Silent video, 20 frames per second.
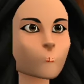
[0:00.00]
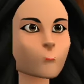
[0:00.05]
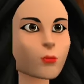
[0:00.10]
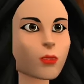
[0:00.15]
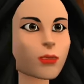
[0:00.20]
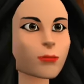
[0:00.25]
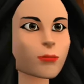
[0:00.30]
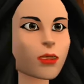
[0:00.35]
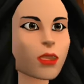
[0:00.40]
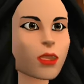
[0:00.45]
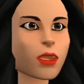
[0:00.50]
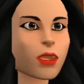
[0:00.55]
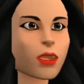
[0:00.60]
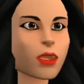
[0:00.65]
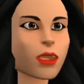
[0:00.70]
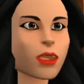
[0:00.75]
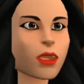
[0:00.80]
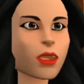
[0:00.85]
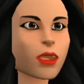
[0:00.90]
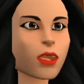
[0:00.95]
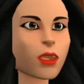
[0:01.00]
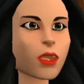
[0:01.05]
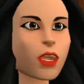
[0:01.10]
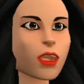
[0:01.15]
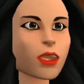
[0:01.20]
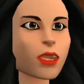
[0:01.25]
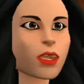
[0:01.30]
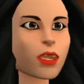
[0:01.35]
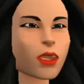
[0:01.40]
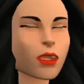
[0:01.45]
I appreciate the
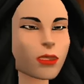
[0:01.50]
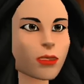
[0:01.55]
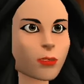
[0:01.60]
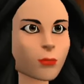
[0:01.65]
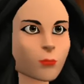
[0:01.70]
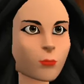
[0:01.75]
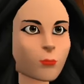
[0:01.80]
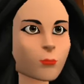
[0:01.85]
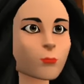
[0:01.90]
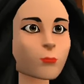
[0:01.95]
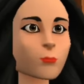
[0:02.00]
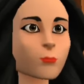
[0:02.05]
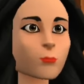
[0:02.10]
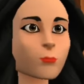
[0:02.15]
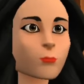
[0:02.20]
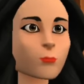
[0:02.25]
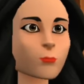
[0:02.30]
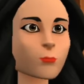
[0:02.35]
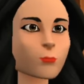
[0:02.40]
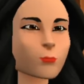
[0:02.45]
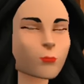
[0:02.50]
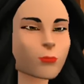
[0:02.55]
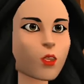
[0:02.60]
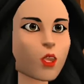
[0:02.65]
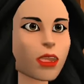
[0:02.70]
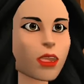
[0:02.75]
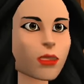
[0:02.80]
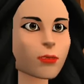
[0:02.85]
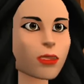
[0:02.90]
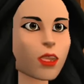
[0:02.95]
details.
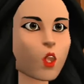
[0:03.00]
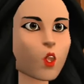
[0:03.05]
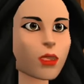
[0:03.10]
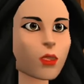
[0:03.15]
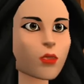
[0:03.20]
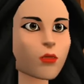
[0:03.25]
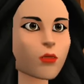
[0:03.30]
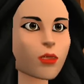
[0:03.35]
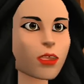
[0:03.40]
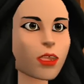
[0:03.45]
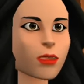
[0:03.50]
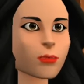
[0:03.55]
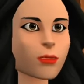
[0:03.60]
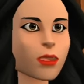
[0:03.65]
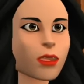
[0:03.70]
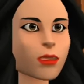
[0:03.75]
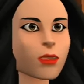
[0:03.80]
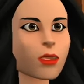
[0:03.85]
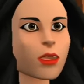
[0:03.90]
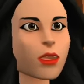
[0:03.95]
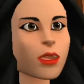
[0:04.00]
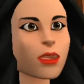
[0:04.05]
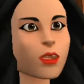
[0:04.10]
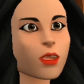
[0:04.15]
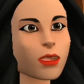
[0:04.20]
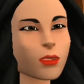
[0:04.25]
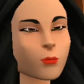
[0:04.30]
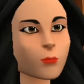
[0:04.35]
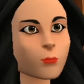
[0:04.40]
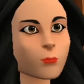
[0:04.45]
What about after the
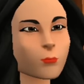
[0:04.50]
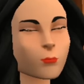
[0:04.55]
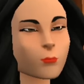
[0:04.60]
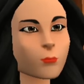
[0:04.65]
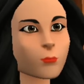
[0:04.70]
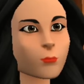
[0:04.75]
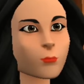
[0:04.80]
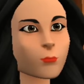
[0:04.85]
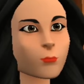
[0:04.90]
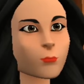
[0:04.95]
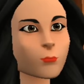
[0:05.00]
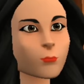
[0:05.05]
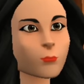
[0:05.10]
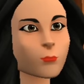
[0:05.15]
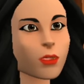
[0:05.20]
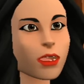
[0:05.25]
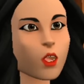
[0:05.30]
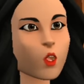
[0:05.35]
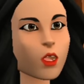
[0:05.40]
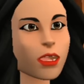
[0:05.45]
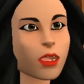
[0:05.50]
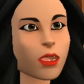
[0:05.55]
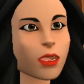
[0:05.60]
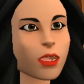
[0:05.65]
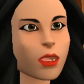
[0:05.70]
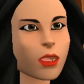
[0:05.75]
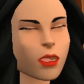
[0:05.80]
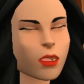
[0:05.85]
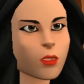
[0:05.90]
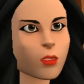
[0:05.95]
procedure? Are there
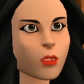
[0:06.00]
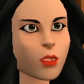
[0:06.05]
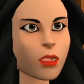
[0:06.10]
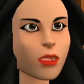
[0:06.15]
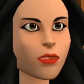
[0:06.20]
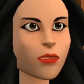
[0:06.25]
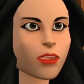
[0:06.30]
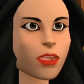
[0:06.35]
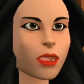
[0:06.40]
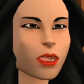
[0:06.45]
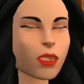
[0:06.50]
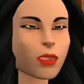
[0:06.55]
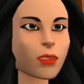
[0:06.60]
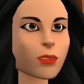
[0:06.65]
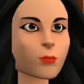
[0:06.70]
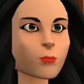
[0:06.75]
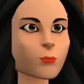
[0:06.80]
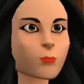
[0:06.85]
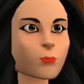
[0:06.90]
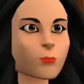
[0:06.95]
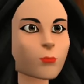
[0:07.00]
any side effects?